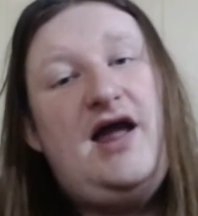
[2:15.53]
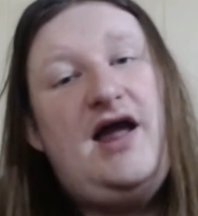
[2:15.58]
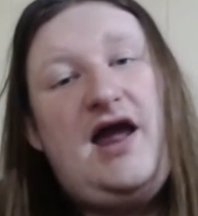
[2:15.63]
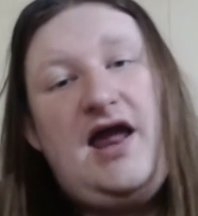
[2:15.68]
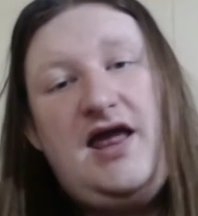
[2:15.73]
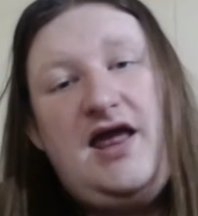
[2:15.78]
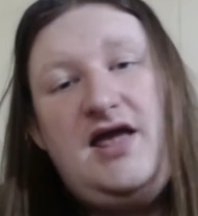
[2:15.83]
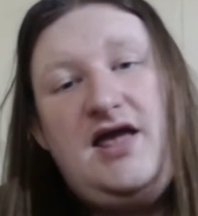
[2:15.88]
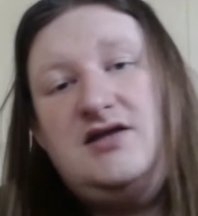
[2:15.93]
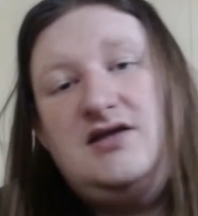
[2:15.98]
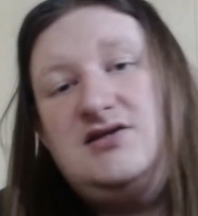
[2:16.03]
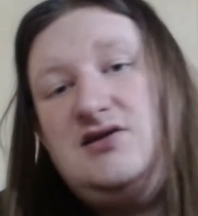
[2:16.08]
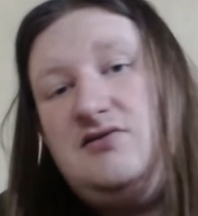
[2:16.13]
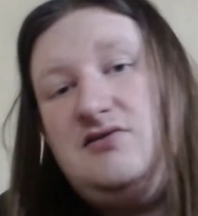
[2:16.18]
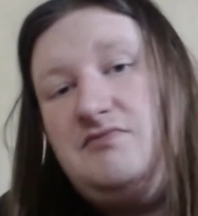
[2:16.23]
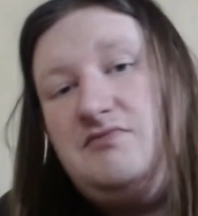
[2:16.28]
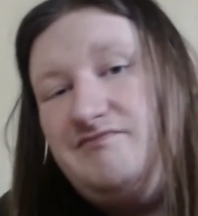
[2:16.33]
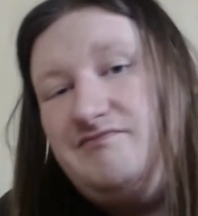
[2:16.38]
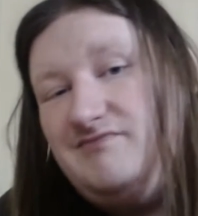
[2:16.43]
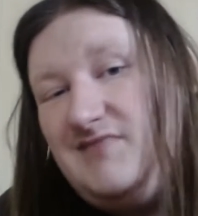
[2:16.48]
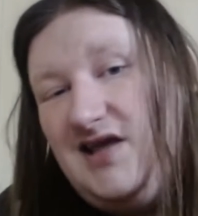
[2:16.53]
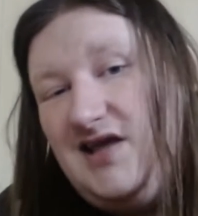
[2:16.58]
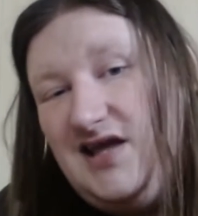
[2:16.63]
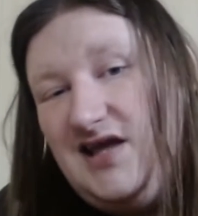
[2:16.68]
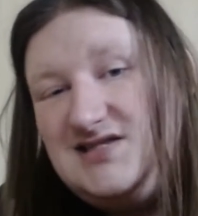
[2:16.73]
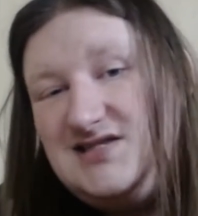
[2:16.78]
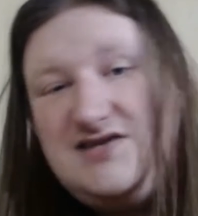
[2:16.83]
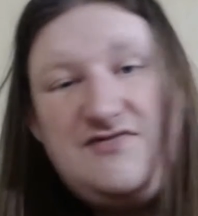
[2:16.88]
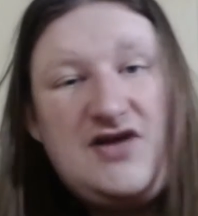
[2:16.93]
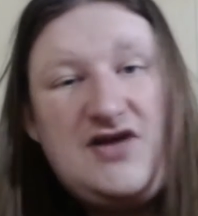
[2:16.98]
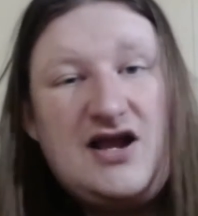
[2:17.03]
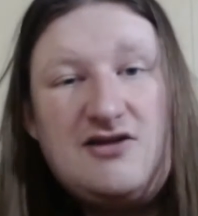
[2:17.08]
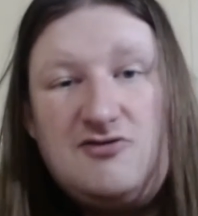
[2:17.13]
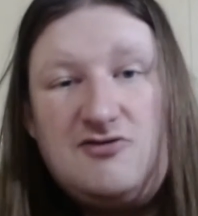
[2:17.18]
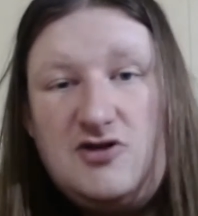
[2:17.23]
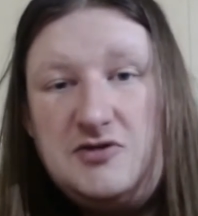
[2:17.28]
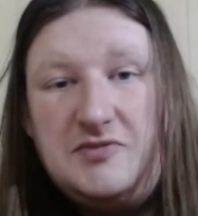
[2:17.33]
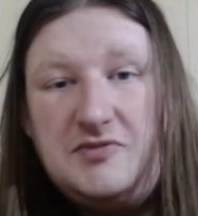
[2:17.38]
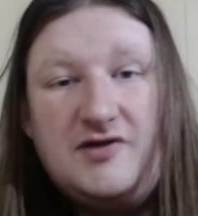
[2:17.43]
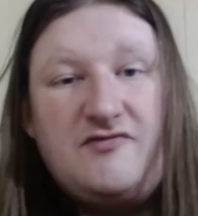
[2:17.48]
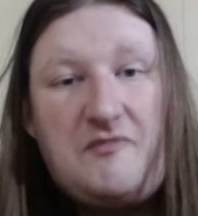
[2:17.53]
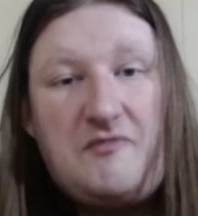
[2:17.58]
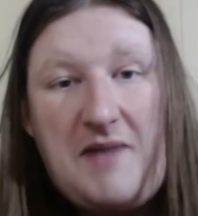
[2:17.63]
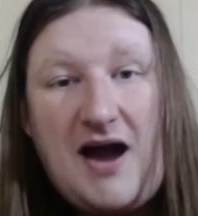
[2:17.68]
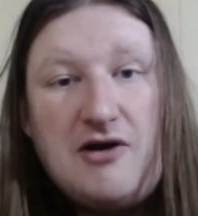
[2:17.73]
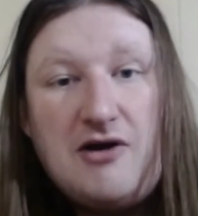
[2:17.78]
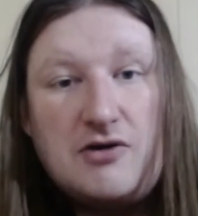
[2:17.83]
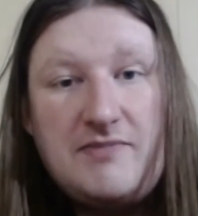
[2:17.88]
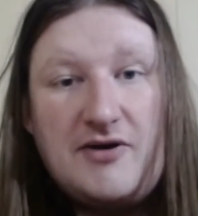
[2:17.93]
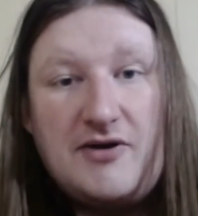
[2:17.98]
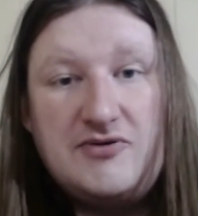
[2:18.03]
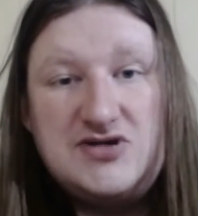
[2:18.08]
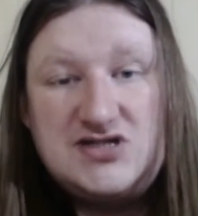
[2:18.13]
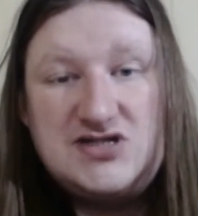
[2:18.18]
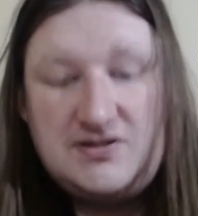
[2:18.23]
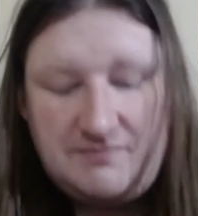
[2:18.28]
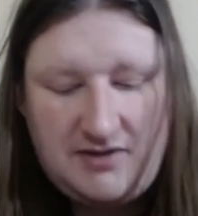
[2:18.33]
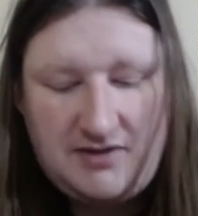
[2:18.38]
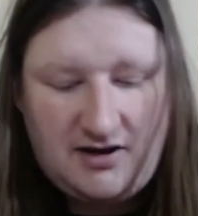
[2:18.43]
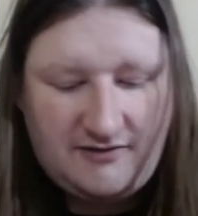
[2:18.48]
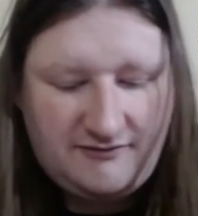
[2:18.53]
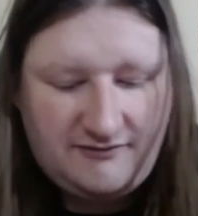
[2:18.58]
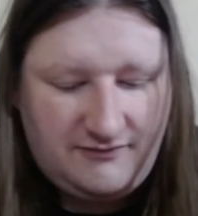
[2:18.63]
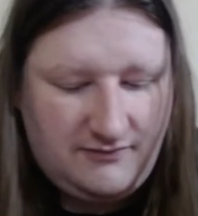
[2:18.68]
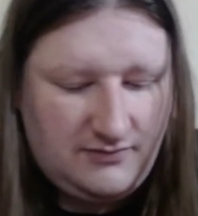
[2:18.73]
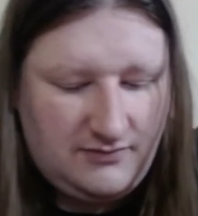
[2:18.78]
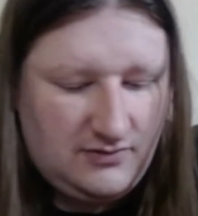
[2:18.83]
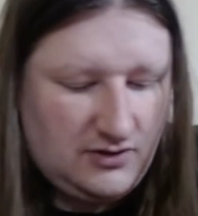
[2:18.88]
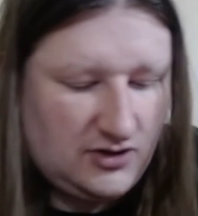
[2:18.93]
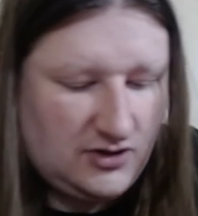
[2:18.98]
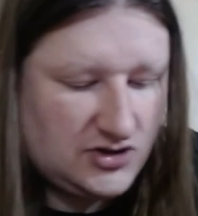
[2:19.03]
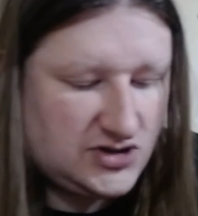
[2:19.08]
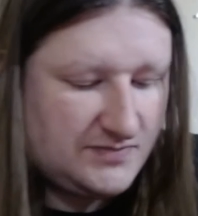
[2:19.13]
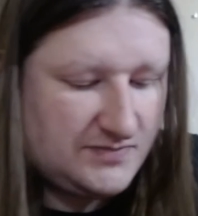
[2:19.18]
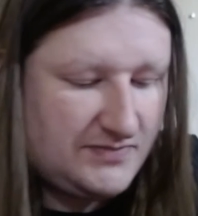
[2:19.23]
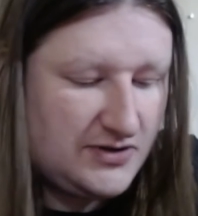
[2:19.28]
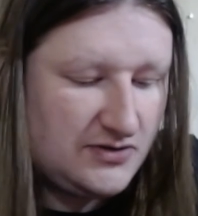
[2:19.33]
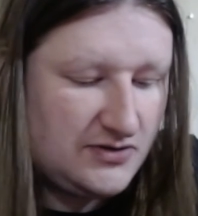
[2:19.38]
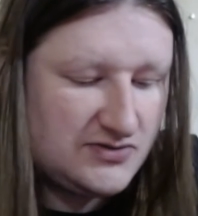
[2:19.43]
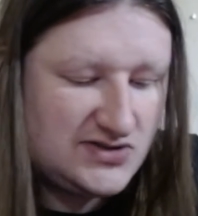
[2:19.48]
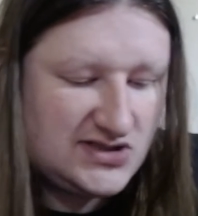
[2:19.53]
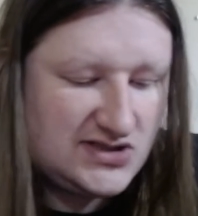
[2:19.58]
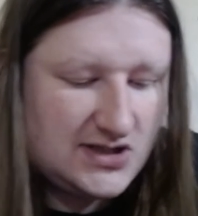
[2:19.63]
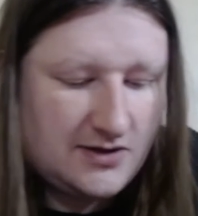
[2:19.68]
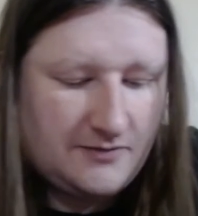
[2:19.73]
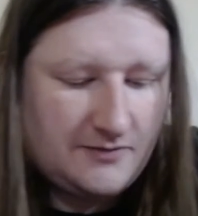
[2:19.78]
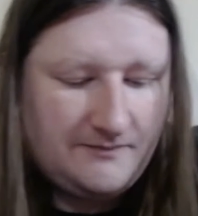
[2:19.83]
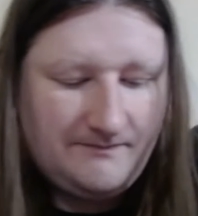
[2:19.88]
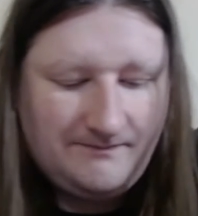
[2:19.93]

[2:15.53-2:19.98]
and it's even got a little bit of a power bonus to buff, or to boot. So,